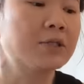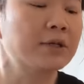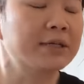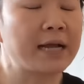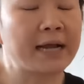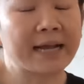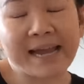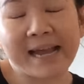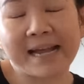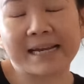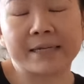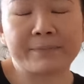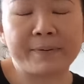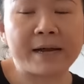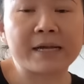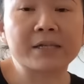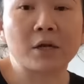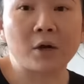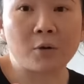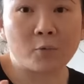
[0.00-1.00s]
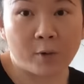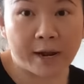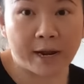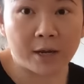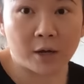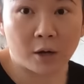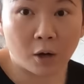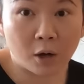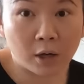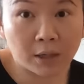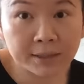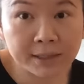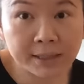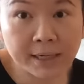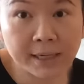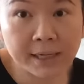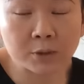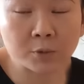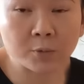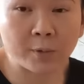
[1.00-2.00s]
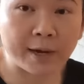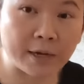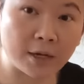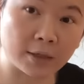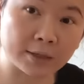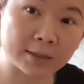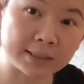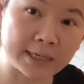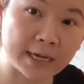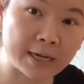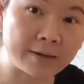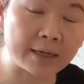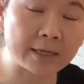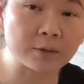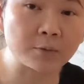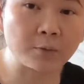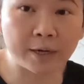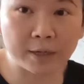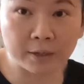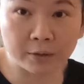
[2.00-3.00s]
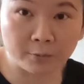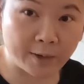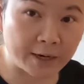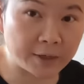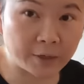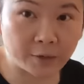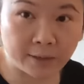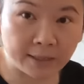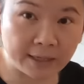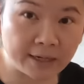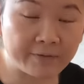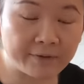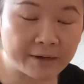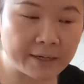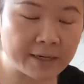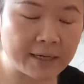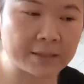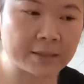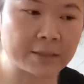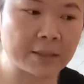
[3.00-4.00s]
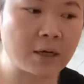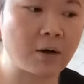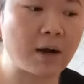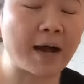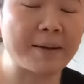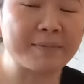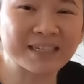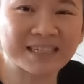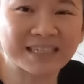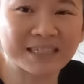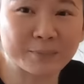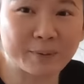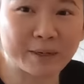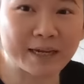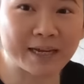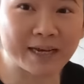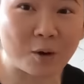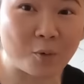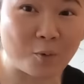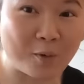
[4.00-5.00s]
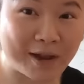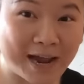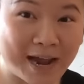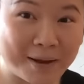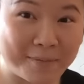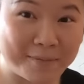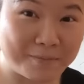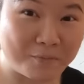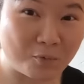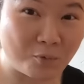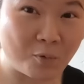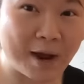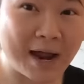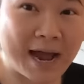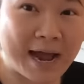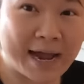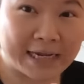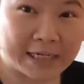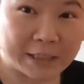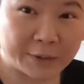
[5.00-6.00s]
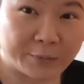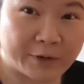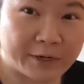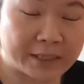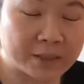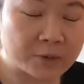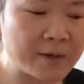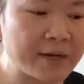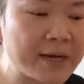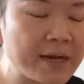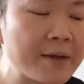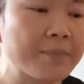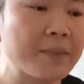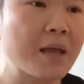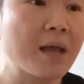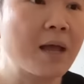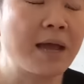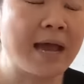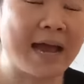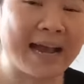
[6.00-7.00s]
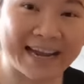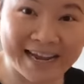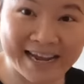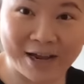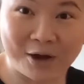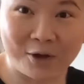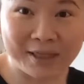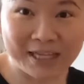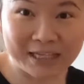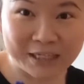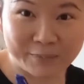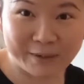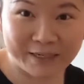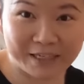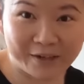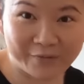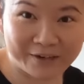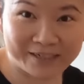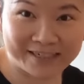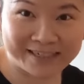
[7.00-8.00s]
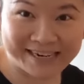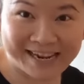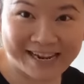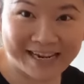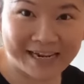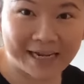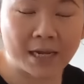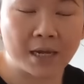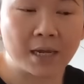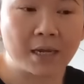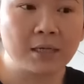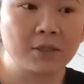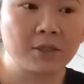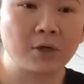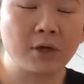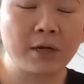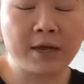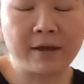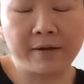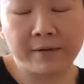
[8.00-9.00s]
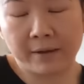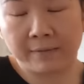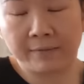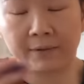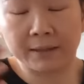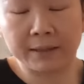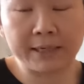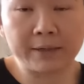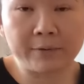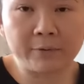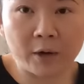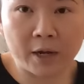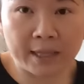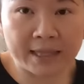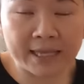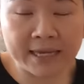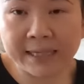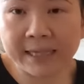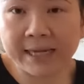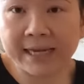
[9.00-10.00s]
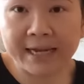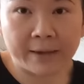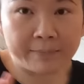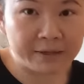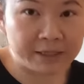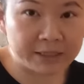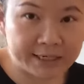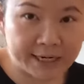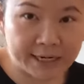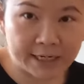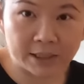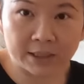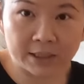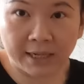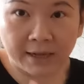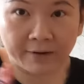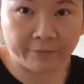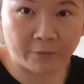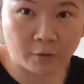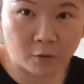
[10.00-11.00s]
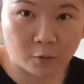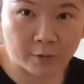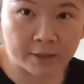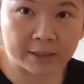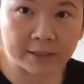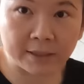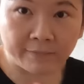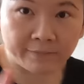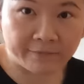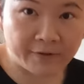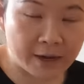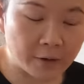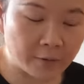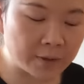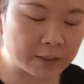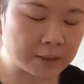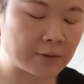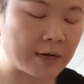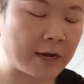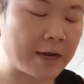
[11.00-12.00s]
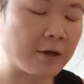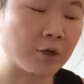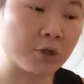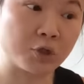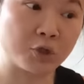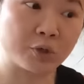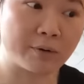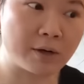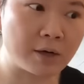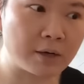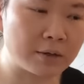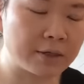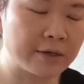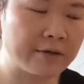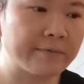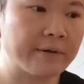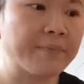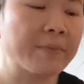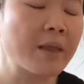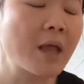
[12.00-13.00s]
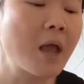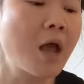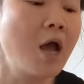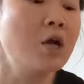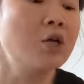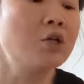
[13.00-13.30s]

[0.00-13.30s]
So again, depends on where your Aldi is, where your state is, where, where you live in is. So I'm just speaking on where I what I experienced with it, again, on this specific day. So it, it, it, anything can be changed in like four weeks and five weeks, right? Or tomorrow even.